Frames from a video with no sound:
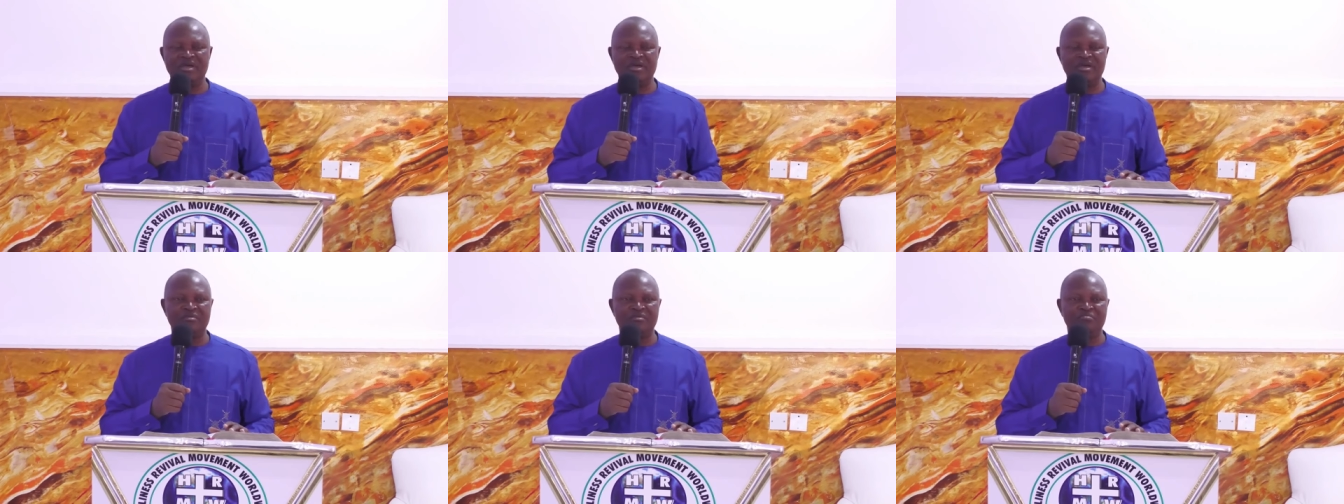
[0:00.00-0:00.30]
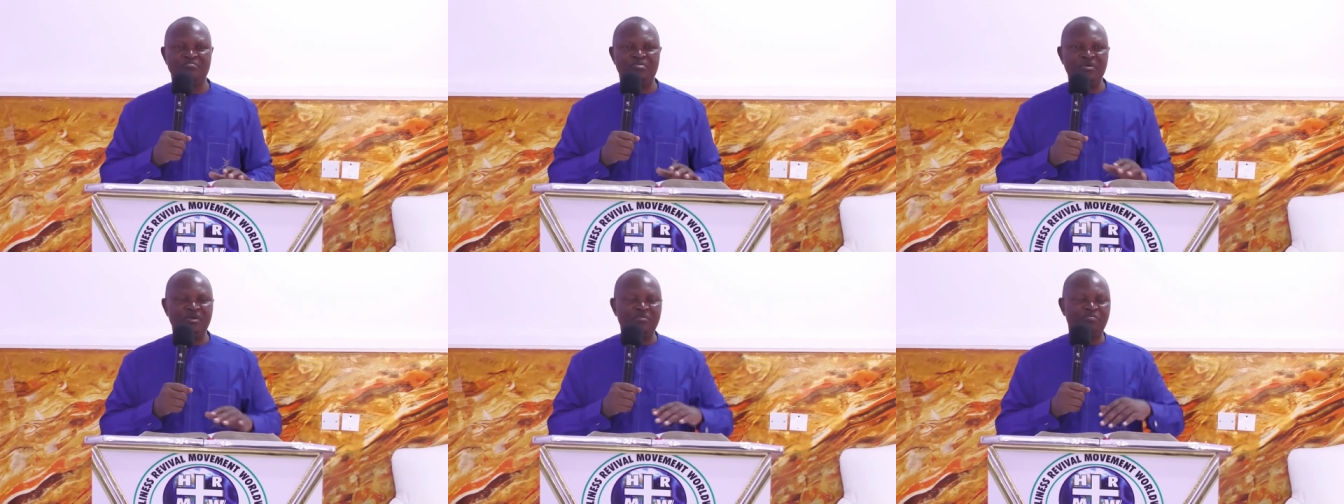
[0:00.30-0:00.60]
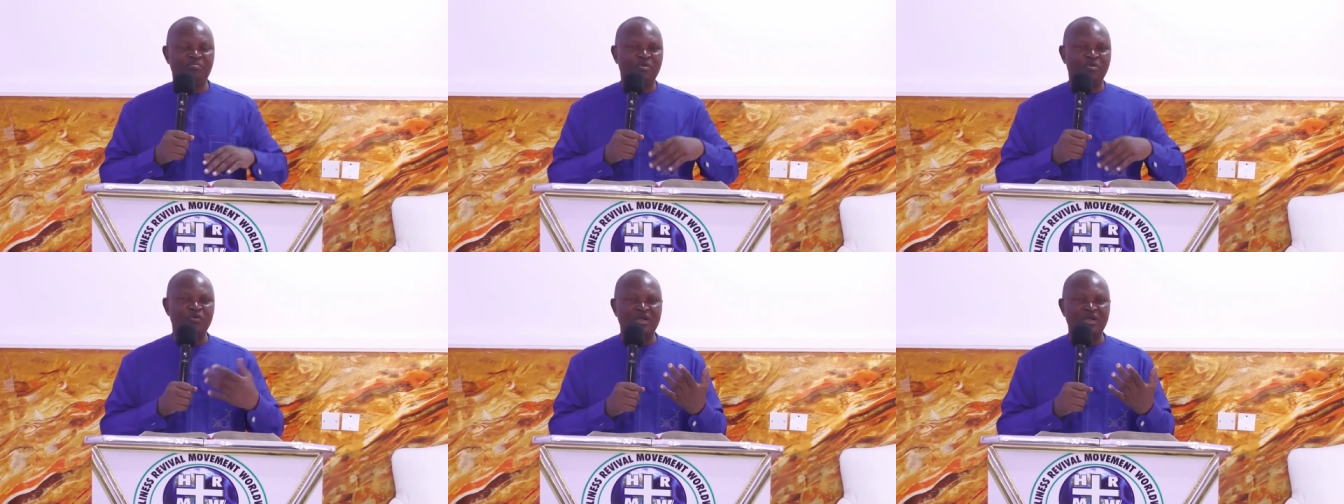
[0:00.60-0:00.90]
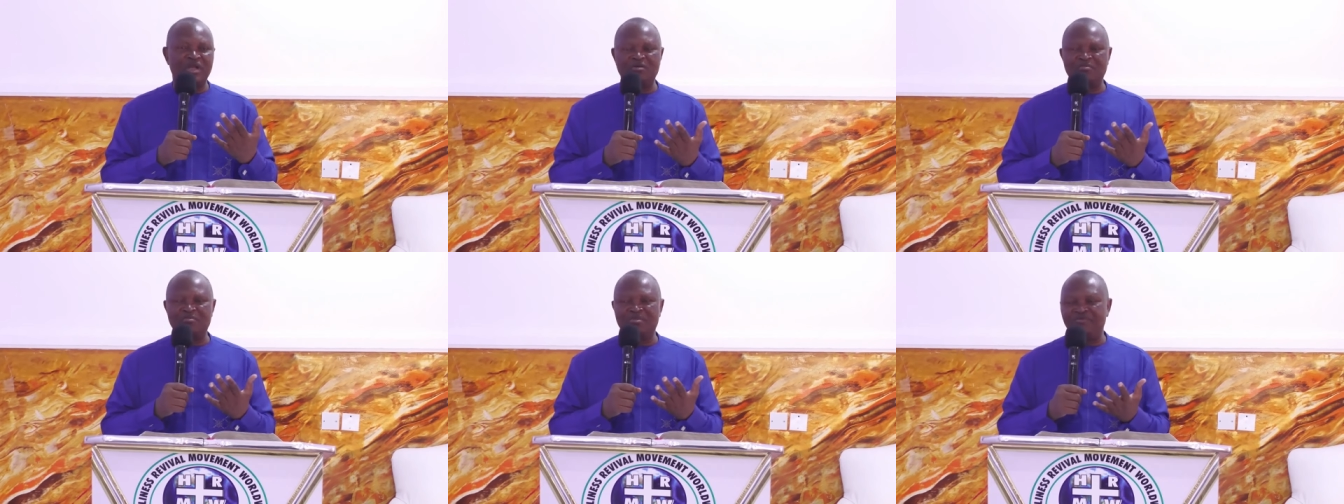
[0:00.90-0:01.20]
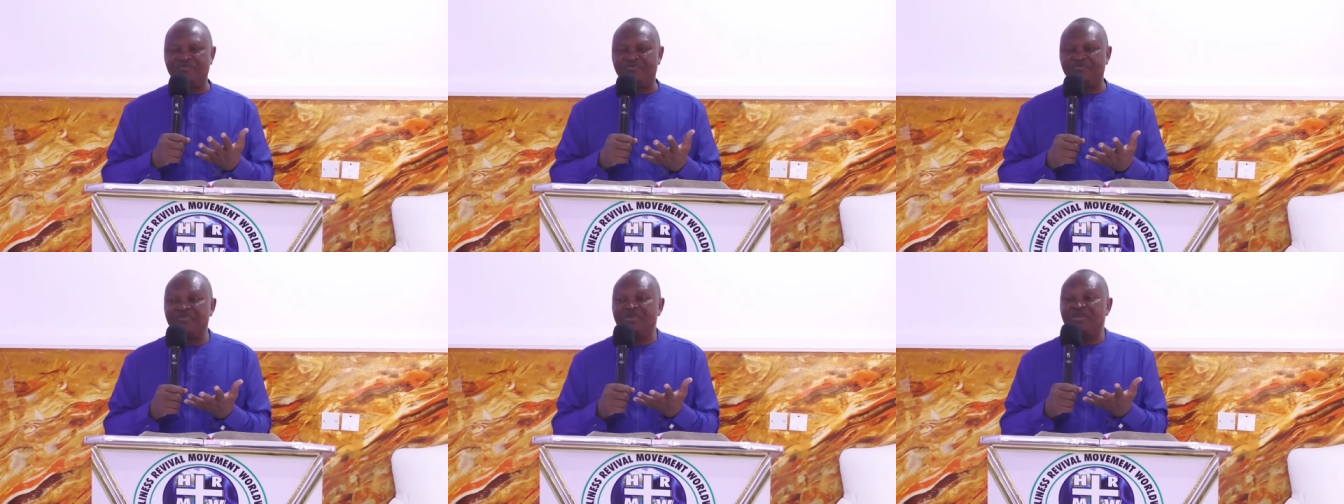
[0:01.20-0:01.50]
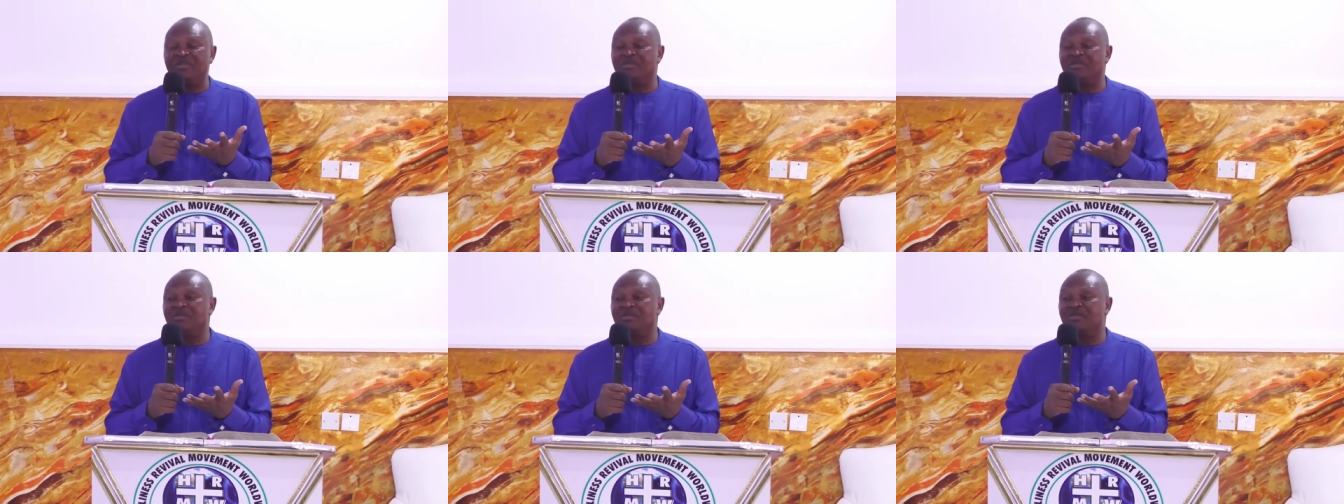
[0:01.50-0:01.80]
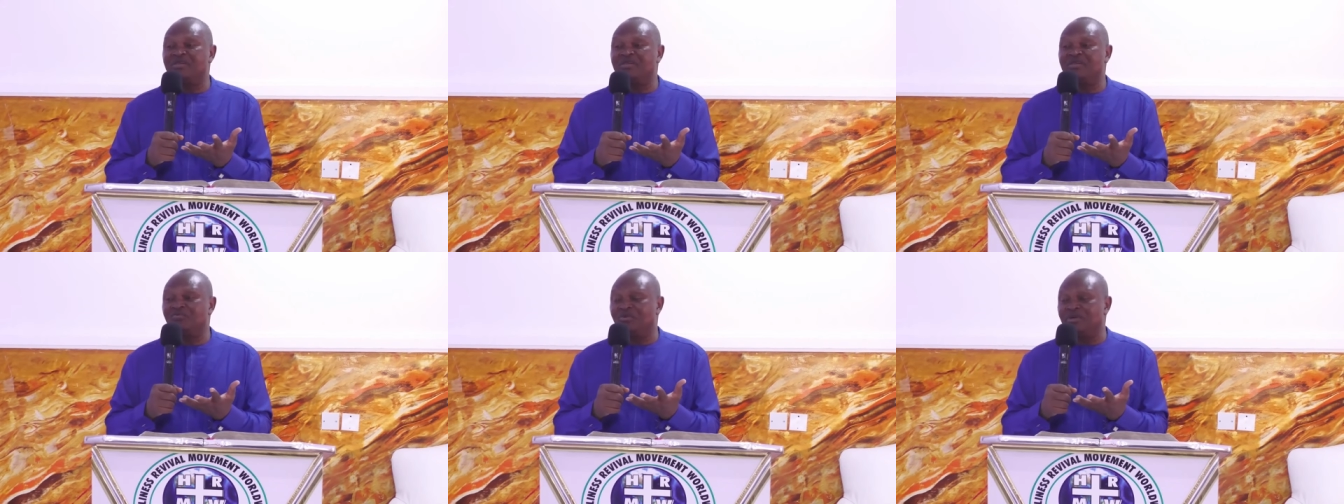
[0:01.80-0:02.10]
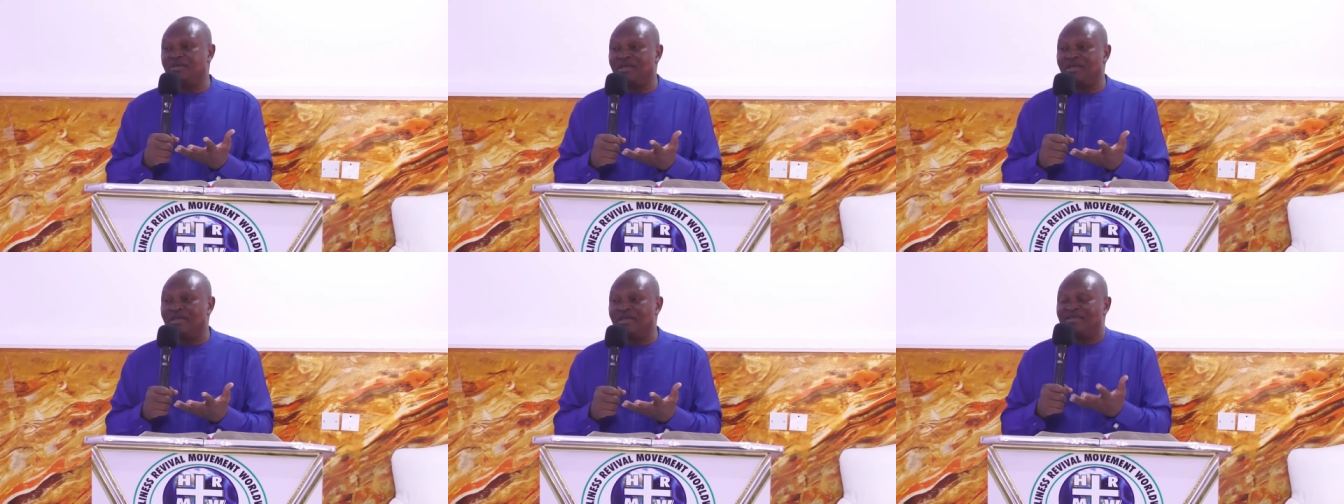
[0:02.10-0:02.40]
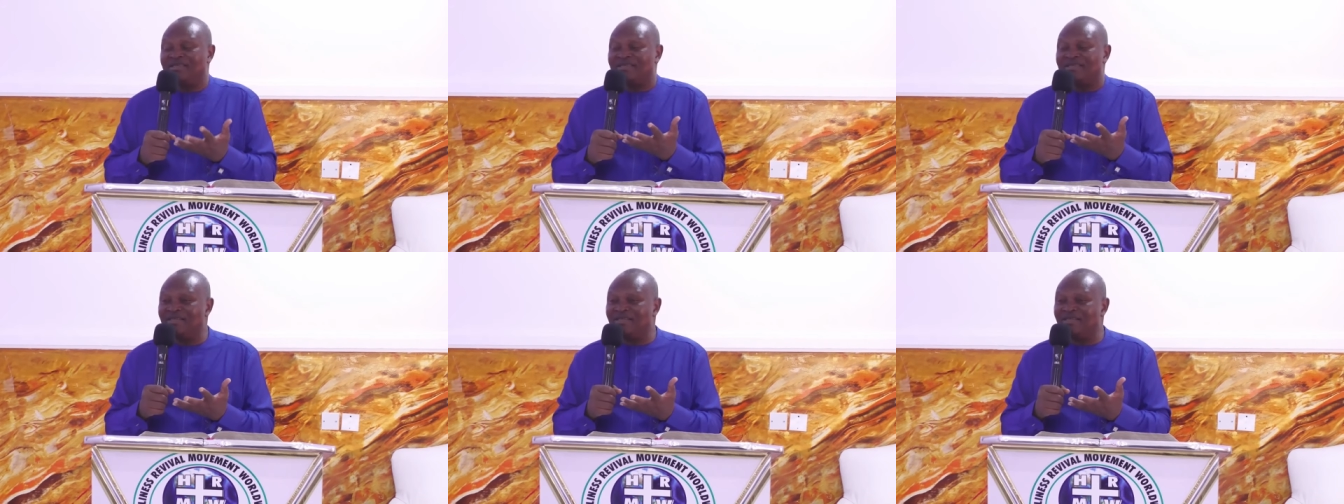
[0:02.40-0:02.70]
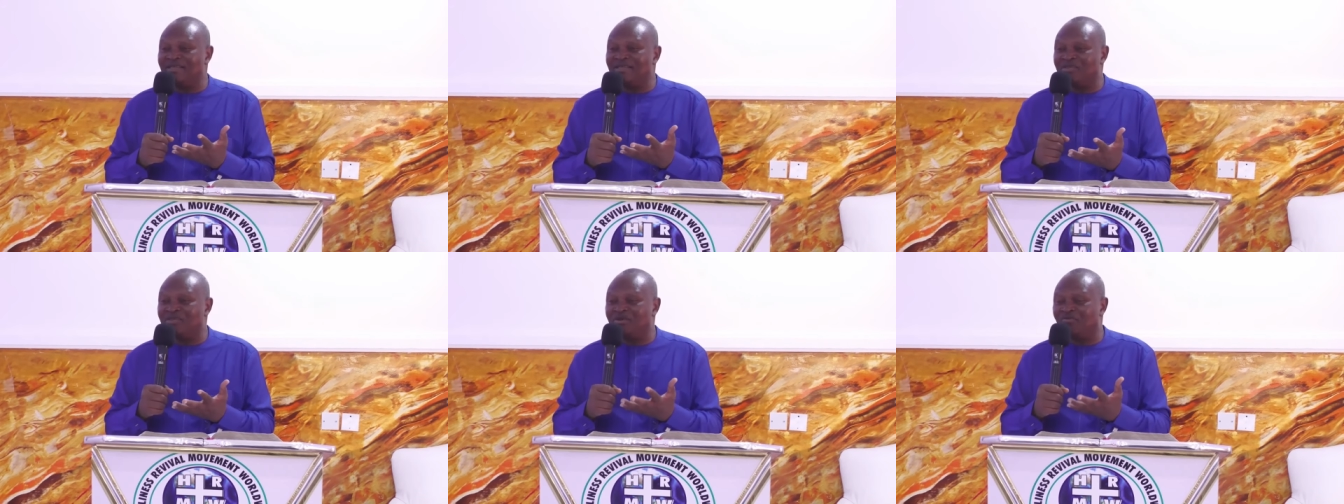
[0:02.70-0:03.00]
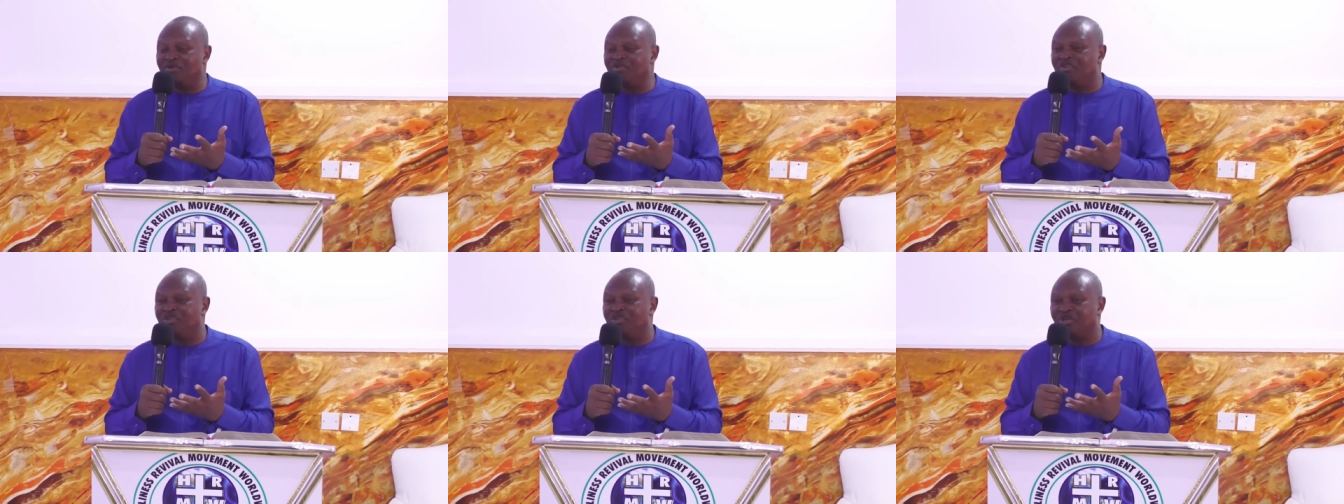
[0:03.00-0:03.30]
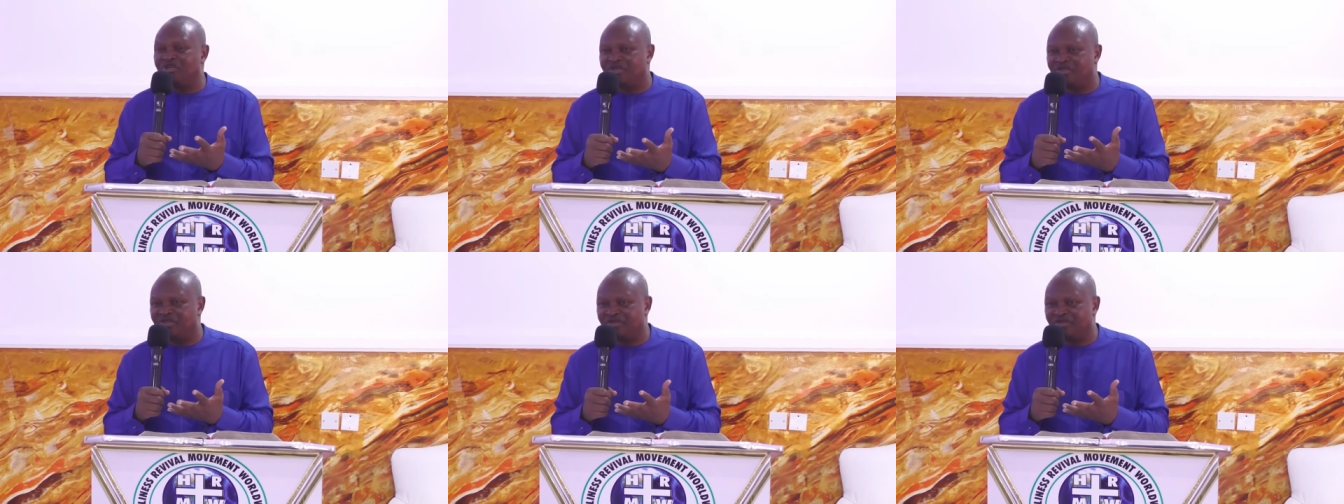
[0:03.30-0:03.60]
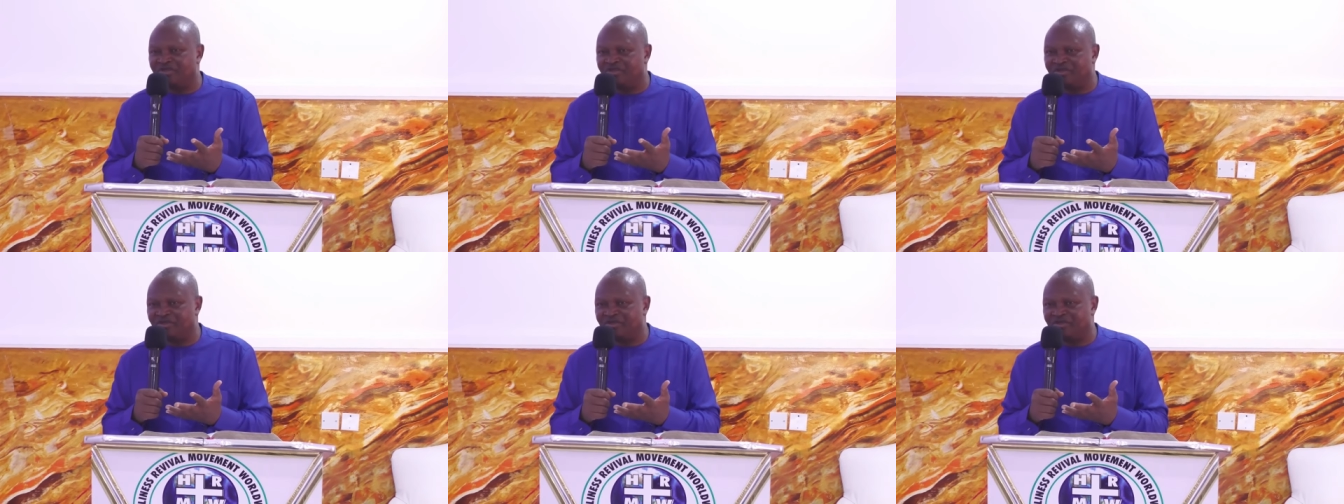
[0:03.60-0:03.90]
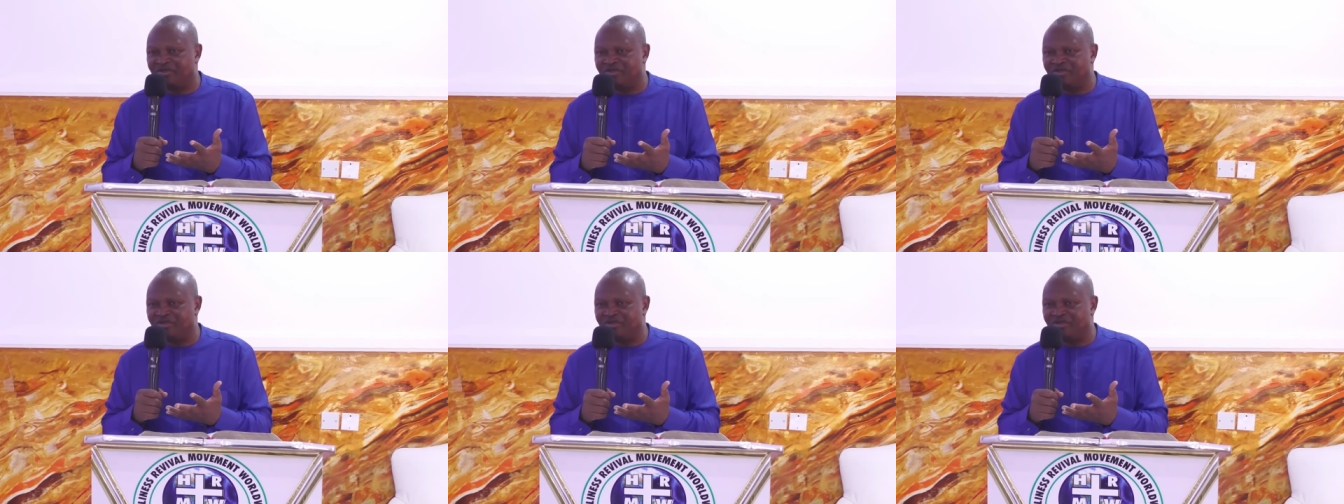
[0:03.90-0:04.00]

People will now be filled with a sense of injustice